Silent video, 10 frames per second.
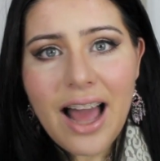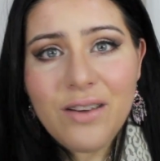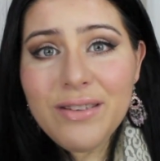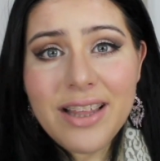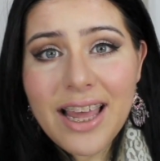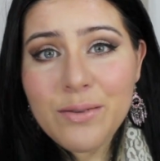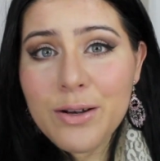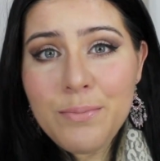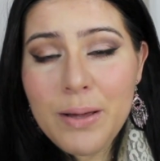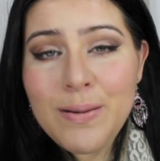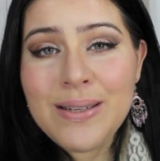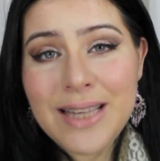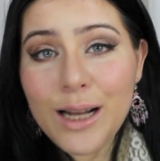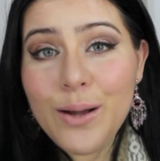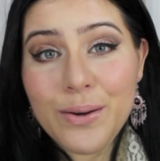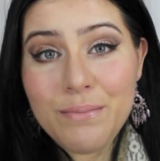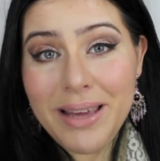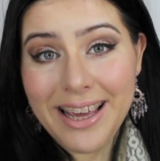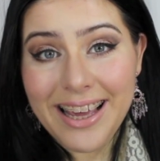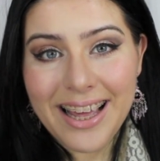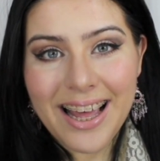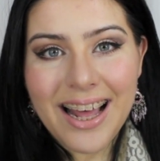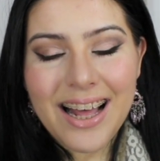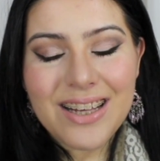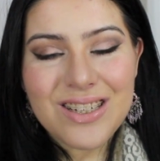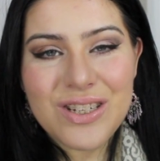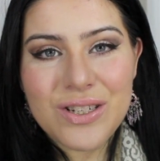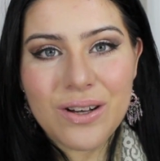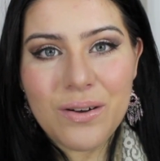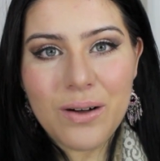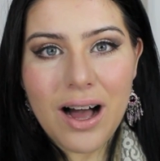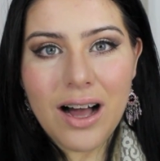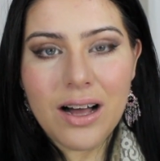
really like when people say no to me. So